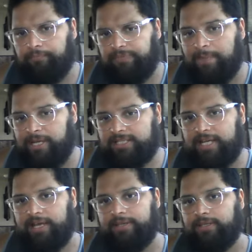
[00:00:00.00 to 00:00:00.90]
That being
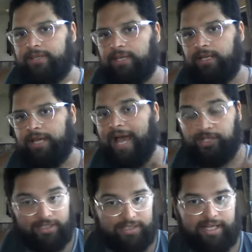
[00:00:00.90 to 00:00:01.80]
said, the
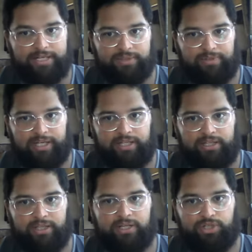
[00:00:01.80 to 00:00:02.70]
actor that they got to
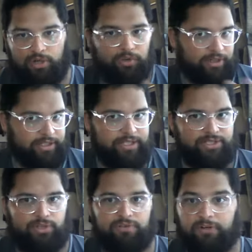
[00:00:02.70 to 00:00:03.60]
play the Joker in
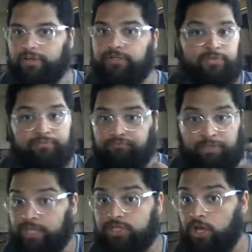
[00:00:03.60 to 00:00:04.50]
this universe,
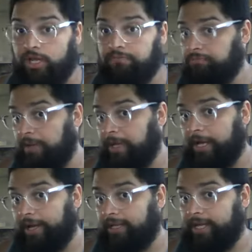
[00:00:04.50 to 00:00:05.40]
he's good. I mean,
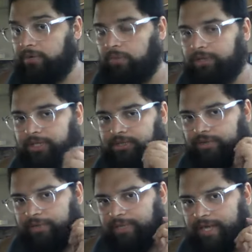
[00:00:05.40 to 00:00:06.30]
I like what they're
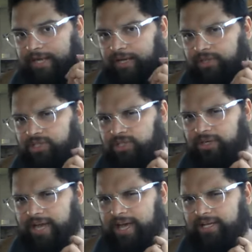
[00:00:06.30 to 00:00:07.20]
doing with that
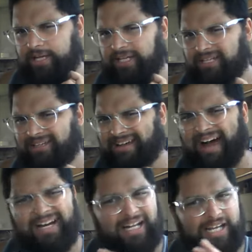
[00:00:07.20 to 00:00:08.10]
character, and I
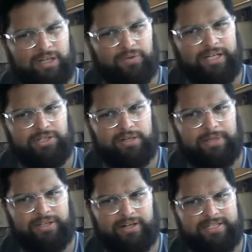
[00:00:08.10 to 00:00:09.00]
kind of like the relationship
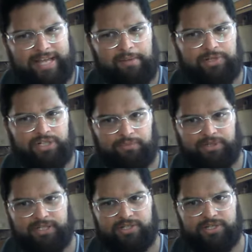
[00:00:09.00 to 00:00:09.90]
that they're establishing
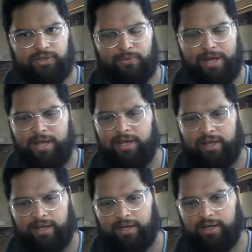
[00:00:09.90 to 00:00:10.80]
with these two.
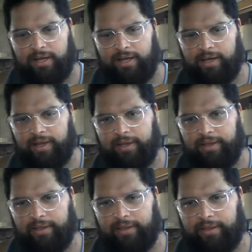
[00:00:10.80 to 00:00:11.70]

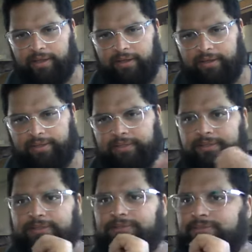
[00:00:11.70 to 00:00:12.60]
That
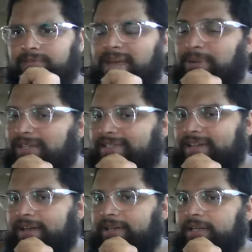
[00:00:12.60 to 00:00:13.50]
being
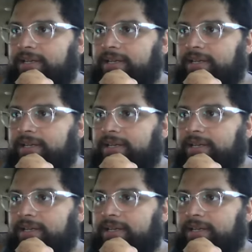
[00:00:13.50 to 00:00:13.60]
said,